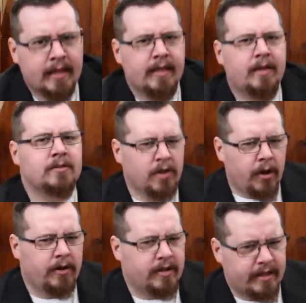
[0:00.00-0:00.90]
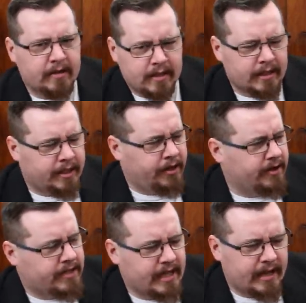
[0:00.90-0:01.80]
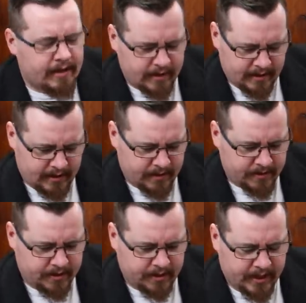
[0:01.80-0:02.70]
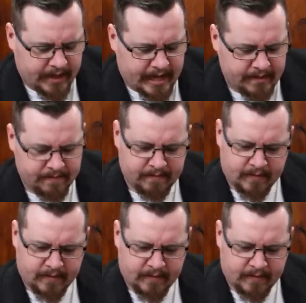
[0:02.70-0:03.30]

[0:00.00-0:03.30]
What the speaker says: They'll clearly notice that, oh, would you look at that?